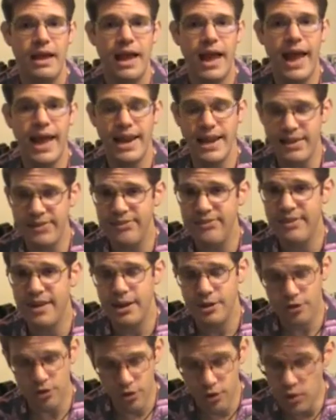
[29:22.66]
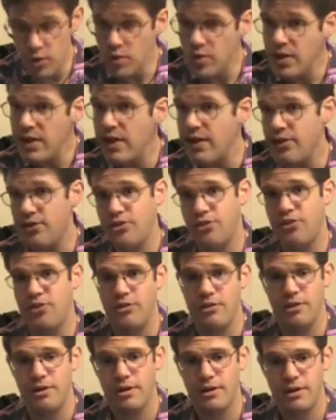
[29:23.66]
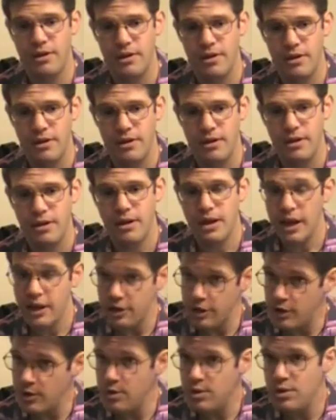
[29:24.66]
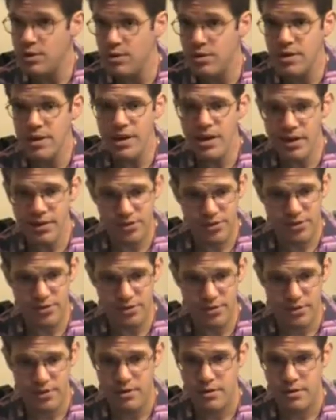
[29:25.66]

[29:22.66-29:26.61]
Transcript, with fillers: And he said, do this, and you do this,